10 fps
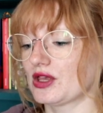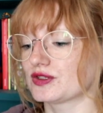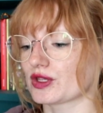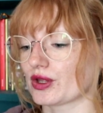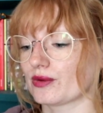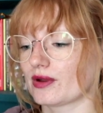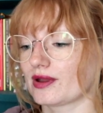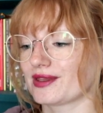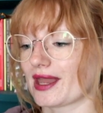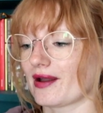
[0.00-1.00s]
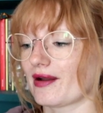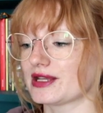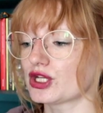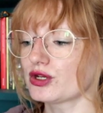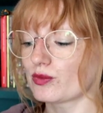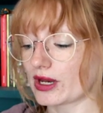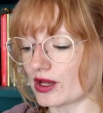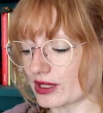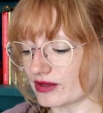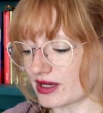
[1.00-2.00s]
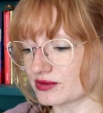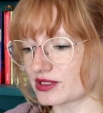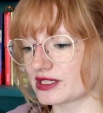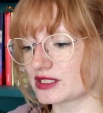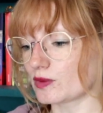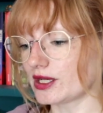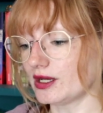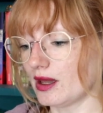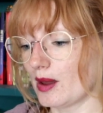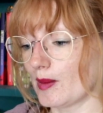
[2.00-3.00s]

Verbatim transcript: So yeah, I don't know when I'll get round to this one,